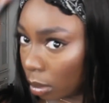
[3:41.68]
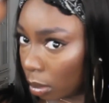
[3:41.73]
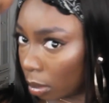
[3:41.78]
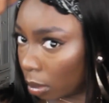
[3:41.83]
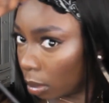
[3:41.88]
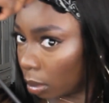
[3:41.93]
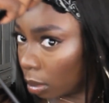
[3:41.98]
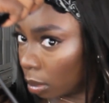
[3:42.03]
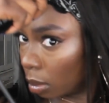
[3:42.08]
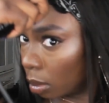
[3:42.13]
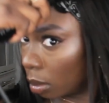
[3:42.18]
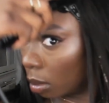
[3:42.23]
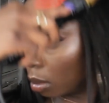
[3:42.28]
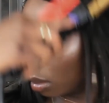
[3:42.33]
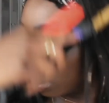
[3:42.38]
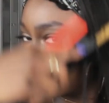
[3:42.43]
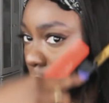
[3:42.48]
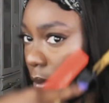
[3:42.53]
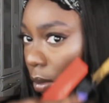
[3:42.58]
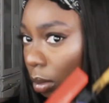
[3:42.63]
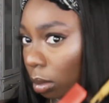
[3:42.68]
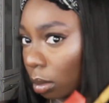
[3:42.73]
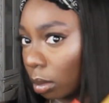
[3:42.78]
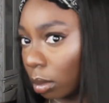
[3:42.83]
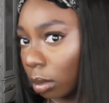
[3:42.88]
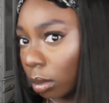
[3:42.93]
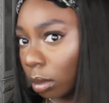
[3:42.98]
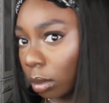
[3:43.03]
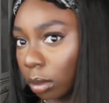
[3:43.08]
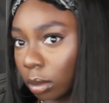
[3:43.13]
mistakes, and it's actually
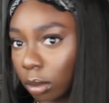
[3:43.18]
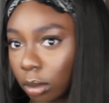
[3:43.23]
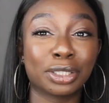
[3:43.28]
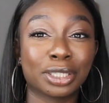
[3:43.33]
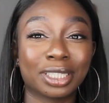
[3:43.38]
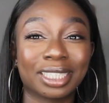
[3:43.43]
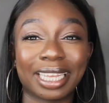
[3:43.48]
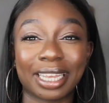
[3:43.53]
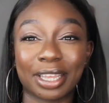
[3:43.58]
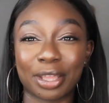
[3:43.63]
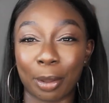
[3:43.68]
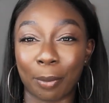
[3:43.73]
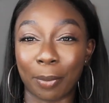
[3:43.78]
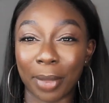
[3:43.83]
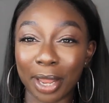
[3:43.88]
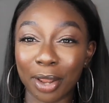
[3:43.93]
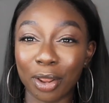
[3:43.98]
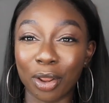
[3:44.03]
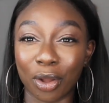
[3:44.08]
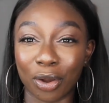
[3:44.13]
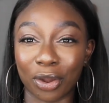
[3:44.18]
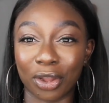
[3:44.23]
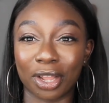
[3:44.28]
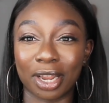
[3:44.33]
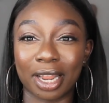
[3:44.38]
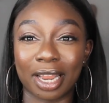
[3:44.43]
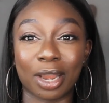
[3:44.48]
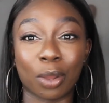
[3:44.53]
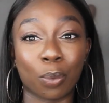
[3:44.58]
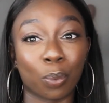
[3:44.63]
likely going to take you a bit longer
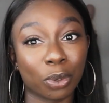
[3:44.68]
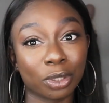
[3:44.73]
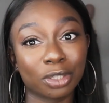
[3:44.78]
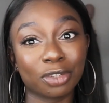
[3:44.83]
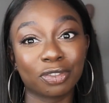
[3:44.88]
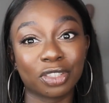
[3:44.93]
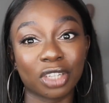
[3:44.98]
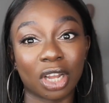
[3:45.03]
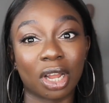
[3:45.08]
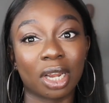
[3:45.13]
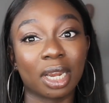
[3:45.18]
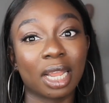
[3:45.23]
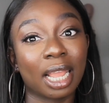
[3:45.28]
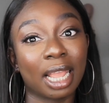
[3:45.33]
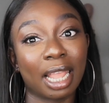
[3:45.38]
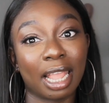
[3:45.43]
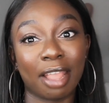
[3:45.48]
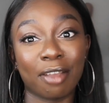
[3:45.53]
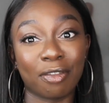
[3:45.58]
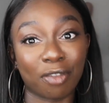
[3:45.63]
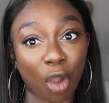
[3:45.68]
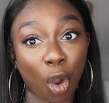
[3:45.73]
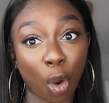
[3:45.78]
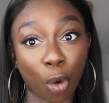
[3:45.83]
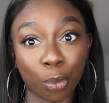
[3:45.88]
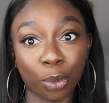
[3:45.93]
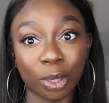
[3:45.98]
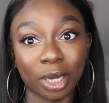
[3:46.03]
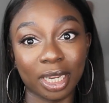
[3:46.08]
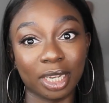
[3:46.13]
than it would have done if
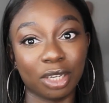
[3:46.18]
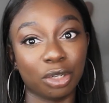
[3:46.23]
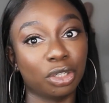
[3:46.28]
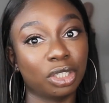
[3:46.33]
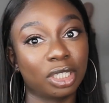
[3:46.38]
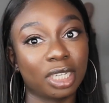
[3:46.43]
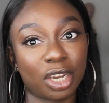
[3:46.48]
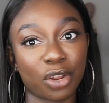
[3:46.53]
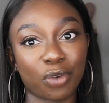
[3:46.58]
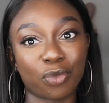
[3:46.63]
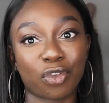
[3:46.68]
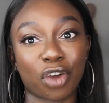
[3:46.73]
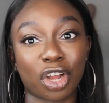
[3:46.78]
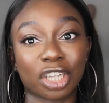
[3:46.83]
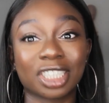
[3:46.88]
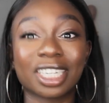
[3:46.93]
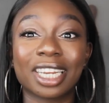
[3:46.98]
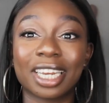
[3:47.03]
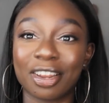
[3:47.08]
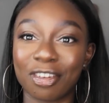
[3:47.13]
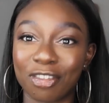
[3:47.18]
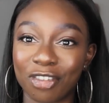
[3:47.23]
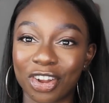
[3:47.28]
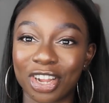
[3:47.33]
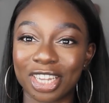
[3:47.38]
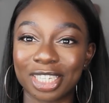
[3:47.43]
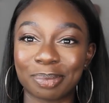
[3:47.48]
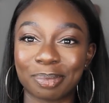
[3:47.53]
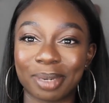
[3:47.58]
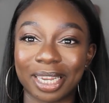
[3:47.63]
only you didn't rush in the
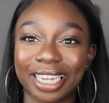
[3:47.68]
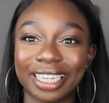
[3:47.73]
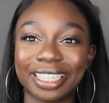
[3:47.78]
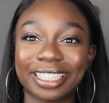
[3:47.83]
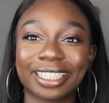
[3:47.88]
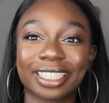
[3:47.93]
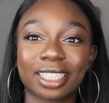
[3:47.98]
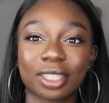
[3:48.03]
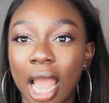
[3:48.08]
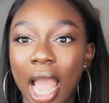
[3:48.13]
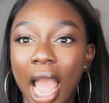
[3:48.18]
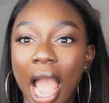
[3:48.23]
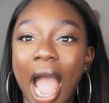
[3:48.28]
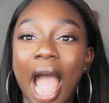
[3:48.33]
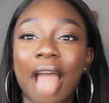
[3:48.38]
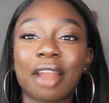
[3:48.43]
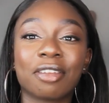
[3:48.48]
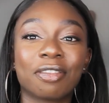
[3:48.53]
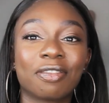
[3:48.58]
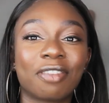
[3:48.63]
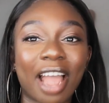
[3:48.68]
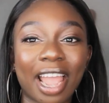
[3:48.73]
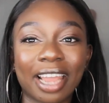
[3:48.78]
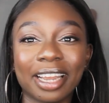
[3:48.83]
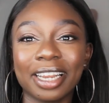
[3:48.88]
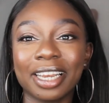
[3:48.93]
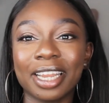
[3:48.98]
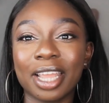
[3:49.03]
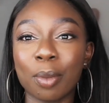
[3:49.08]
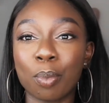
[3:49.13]
first place. And
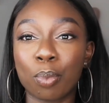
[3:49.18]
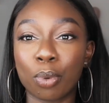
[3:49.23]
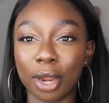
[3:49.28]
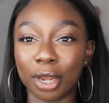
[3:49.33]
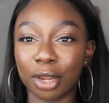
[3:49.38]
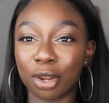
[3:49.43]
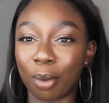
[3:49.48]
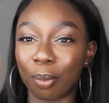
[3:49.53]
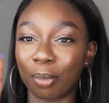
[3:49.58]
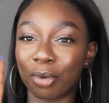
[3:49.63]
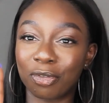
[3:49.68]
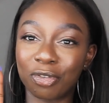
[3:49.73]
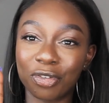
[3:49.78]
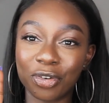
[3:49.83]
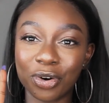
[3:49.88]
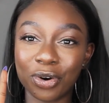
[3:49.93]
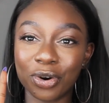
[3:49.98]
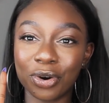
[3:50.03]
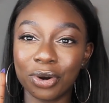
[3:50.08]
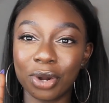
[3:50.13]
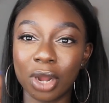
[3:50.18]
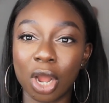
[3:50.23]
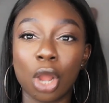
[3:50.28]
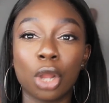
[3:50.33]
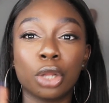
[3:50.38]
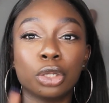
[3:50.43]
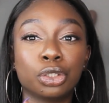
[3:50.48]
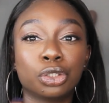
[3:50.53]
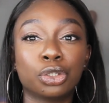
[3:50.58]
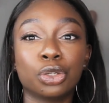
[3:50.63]
finally, point number 4,
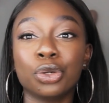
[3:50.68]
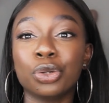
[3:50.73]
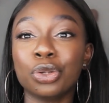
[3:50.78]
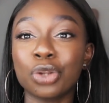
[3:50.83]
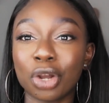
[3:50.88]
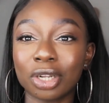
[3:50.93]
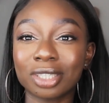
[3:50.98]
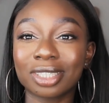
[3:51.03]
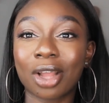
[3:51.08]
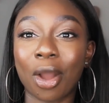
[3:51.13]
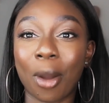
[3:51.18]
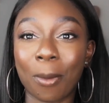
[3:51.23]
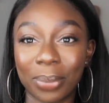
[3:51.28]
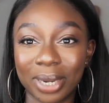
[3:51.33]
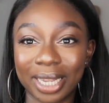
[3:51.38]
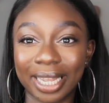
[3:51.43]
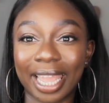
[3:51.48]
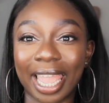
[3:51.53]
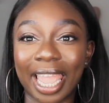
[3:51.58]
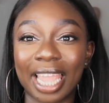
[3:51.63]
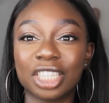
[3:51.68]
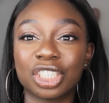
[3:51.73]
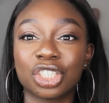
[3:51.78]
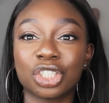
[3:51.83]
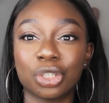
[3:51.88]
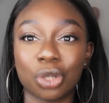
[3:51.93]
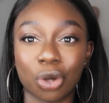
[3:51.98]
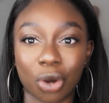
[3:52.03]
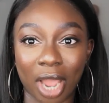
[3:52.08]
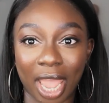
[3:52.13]
do not complicate
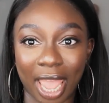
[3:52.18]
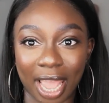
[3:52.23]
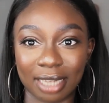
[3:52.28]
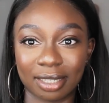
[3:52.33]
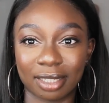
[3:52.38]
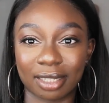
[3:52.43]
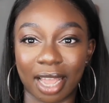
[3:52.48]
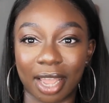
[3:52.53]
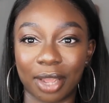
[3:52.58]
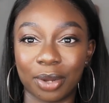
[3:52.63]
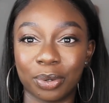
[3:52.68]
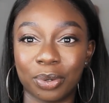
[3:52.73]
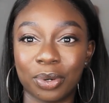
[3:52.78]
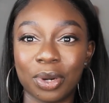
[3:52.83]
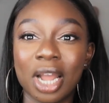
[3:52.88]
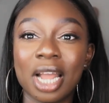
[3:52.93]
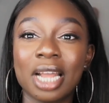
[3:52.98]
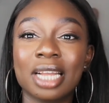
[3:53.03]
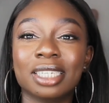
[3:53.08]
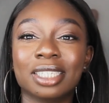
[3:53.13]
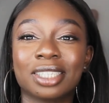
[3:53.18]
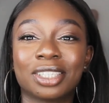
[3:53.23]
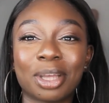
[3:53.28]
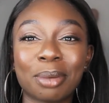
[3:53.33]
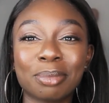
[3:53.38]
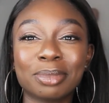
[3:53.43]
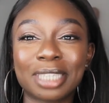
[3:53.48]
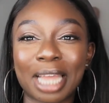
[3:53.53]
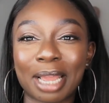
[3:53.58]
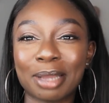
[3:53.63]
your hairstyle.
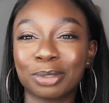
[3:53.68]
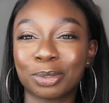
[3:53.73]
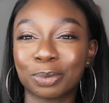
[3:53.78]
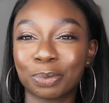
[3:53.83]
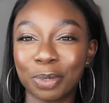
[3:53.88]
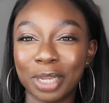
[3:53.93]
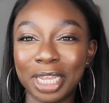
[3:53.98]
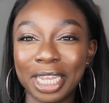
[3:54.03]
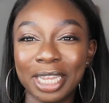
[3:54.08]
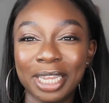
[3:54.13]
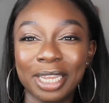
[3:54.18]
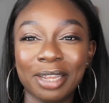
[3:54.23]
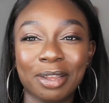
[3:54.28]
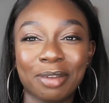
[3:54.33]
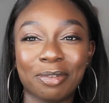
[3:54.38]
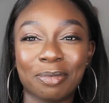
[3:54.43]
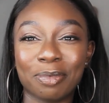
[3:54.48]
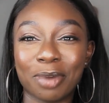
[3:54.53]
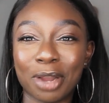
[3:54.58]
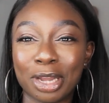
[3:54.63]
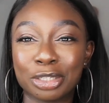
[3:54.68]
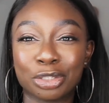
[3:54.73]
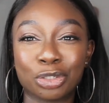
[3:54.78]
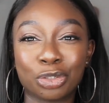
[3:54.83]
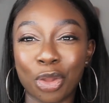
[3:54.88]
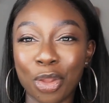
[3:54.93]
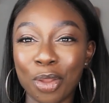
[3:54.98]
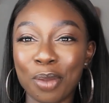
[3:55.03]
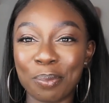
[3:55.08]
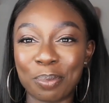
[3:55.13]
Sometimes we are
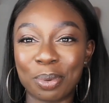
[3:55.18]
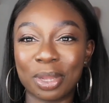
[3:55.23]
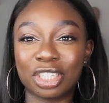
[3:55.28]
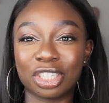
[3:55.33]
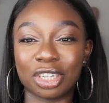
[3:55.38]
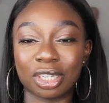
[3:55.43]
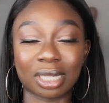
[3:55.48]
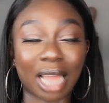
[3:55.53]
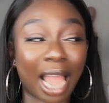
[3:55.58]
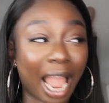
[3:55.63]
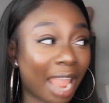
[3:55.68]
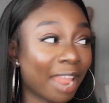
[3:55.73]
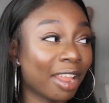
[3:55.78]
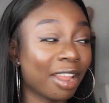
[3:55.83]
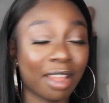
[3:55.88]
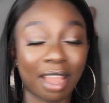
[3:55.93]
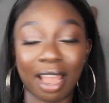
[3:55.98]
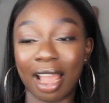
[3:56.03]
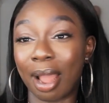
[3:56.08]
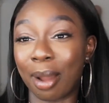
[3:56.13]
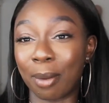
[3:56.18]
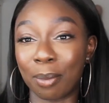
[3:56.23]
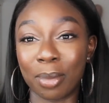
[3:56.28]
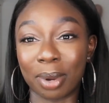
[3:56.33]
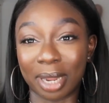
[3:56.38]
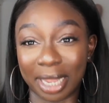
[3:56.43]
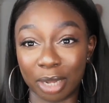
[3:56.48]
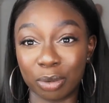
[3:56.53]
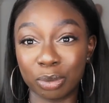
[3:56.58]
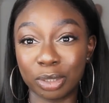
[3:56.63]
so ambitious. I
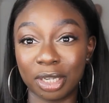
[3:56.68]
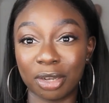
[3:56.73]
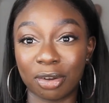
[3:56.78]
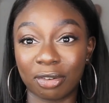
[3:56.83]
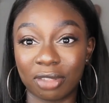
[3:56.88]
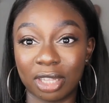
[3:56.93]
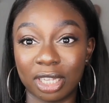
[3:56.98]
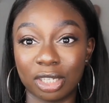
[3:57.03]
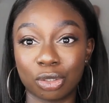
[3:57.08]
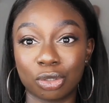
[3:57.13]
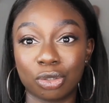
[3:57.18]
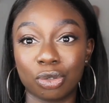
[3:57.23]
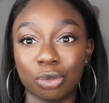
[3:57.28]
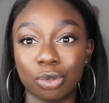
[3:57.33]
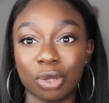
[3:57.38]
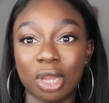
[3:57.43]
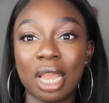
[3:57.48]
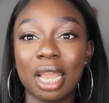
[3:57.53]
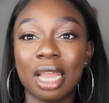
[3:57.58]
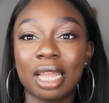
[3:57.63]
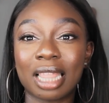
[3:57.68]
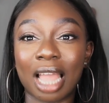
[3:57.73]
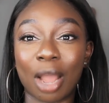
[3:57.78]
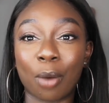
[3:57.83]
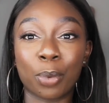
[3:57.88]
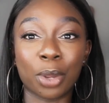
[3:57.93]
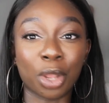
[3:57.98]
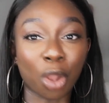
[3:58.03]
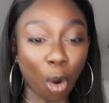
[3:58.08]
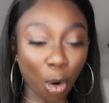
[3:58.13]
am guilty of this too, that
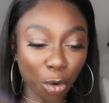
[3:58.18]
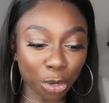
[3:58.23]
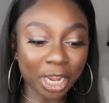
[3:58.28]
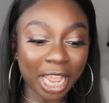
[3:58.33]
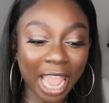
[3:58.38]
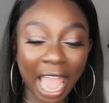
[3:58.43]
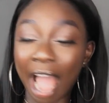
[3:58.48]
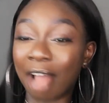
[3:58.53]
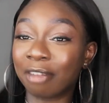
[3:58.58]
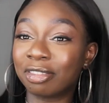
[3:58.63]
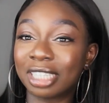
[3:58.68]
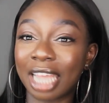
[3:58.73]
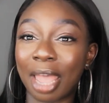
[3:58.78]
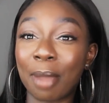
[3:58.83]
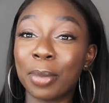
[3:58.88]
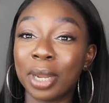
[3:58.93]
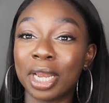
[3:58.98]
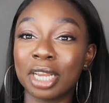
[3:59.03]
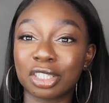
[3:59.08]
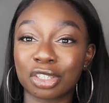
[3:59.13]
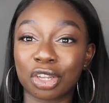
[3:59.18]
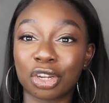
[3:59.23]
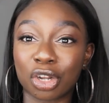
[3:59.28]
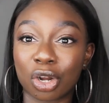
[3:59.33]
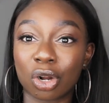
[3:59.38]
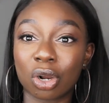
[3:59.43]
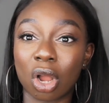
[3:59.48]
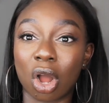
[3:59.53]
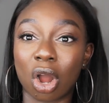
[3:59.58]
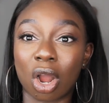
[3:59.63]
we only have 10 minutes on the
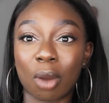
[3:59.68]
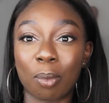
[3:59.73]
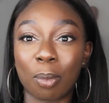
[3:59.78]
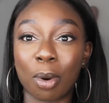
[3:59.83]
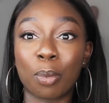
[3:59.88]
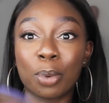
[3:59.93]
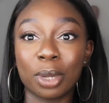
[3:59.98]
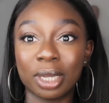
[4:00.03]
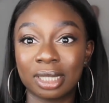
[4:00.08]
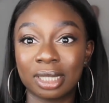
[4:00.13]
clock, but we